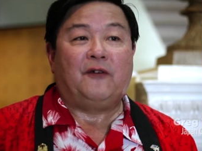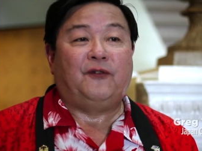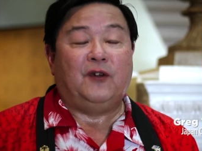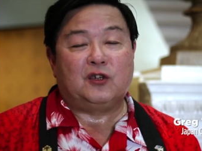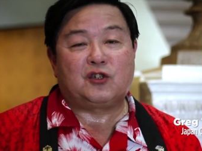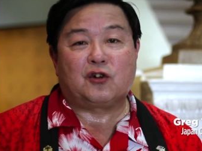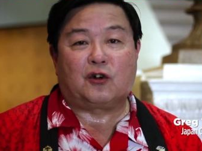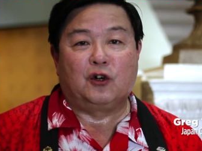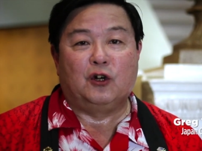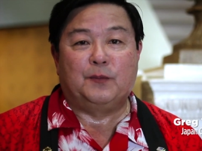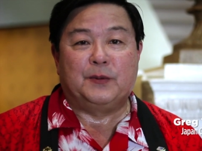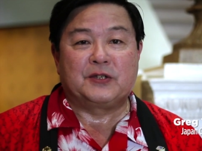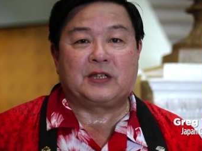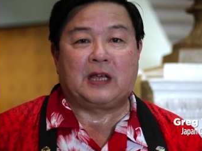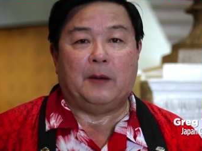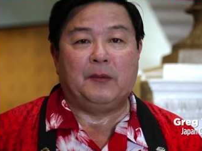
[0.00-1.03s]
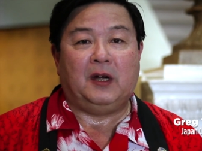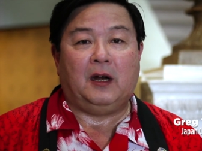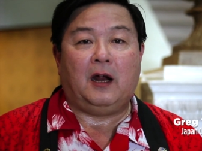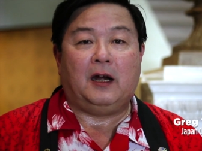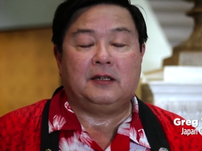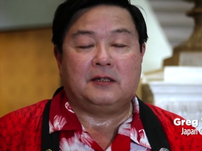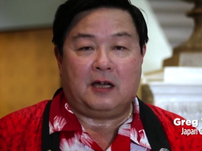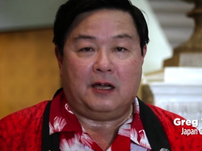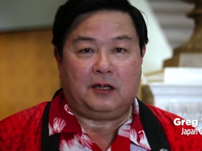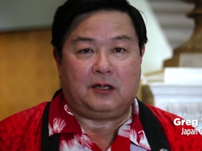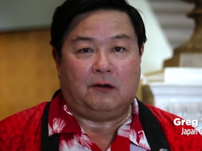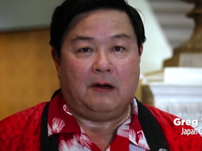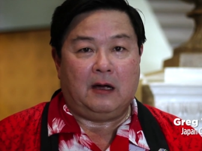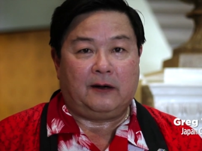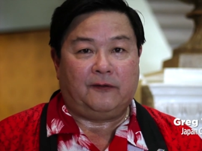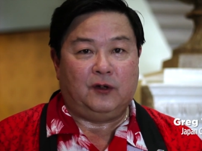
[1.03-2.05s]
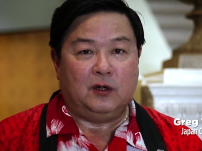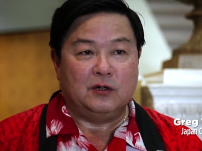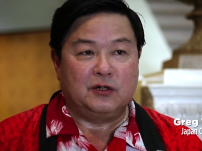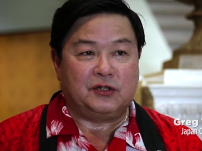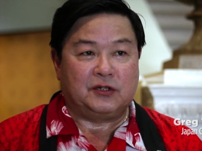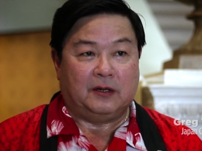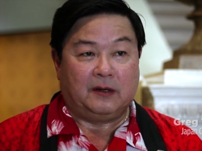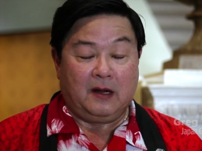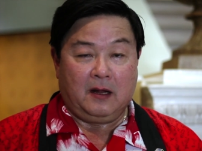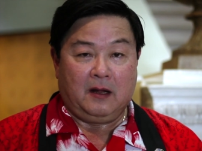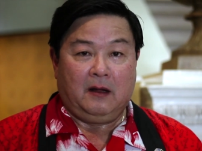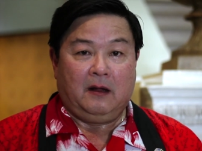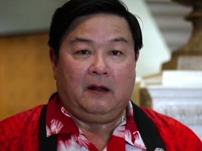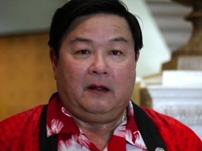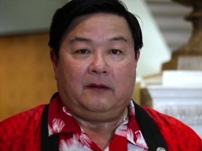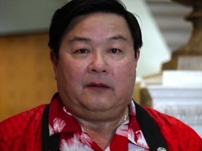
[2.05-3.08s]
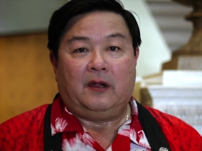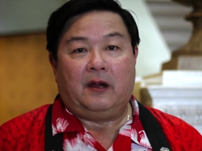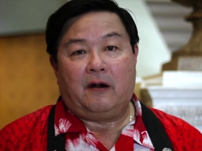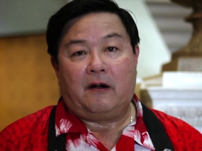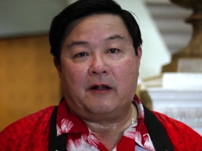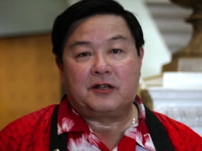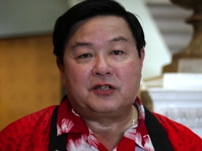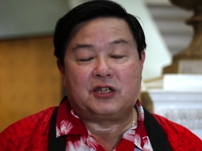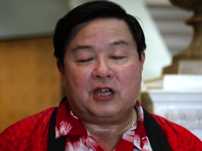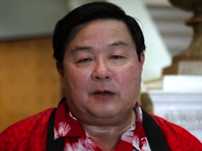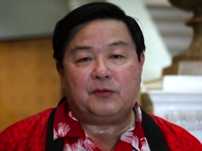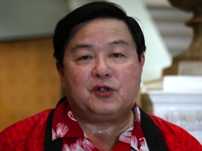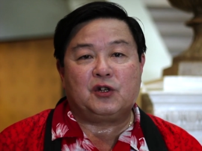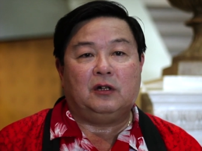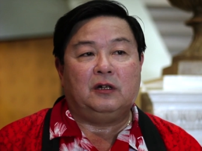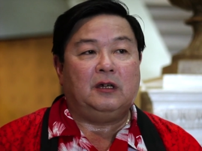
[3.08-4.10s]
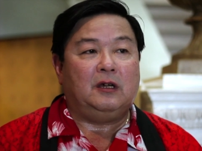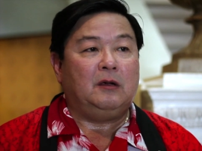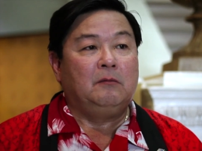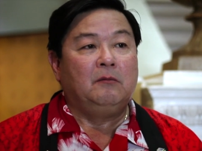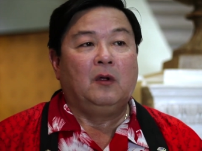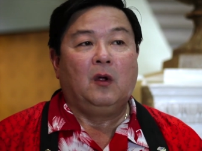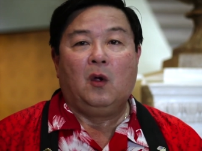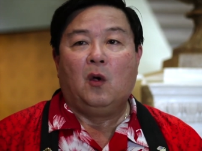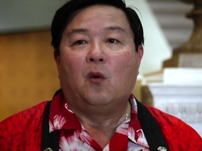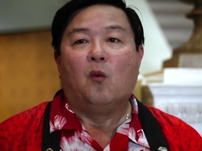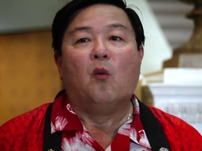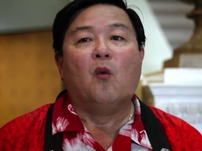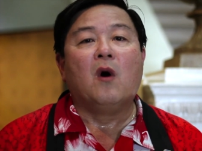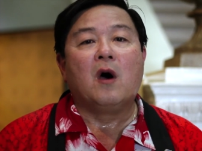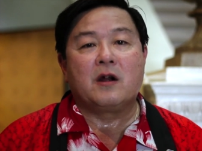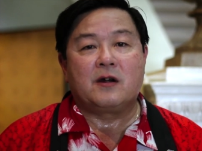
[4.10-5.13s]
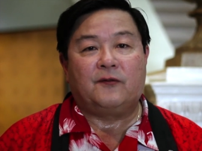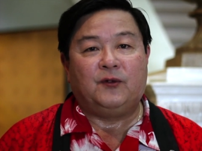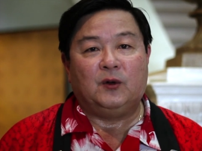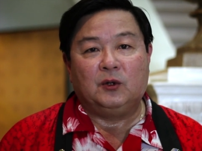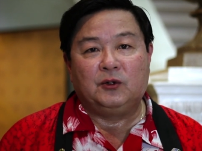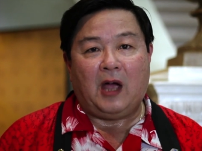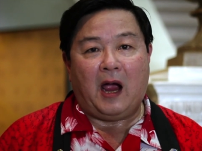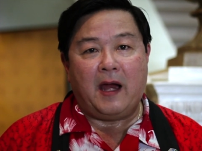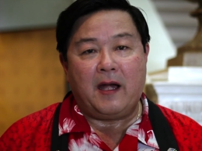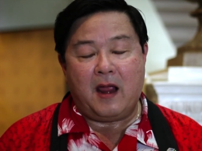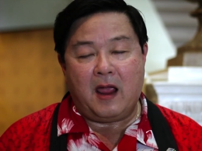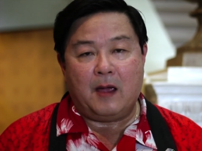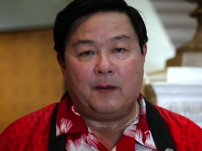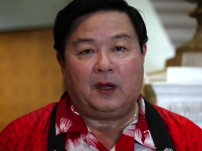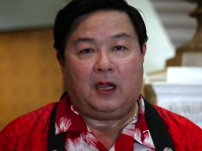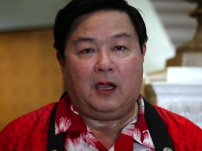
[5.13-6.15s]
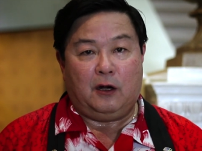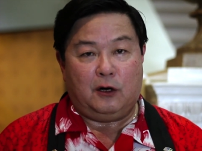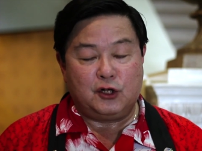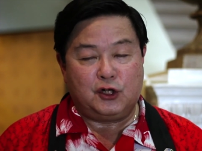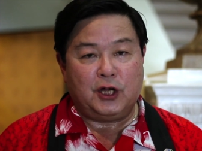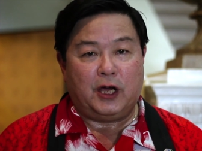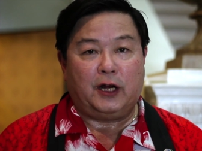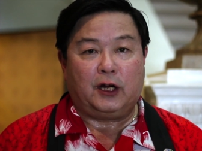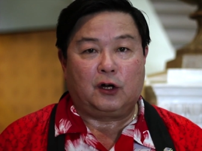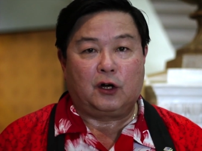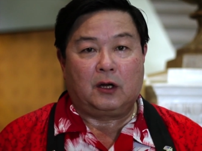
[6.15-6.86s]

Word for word: feature group is Kaminari Taiko out of Houston. They're an exceptionally wonderful, dynamic, energetic